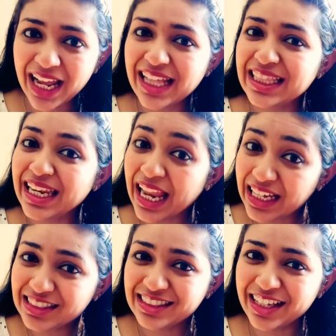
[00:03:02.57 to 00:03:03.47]
and the
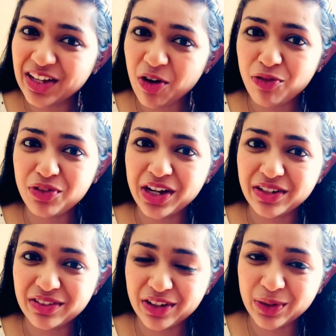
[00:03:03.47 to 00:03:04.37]
last day of our
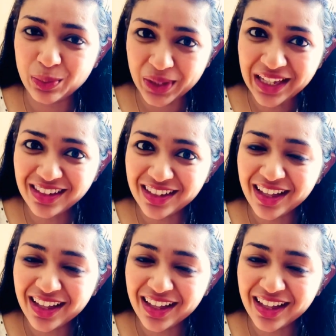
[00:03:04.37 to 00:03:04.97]
week.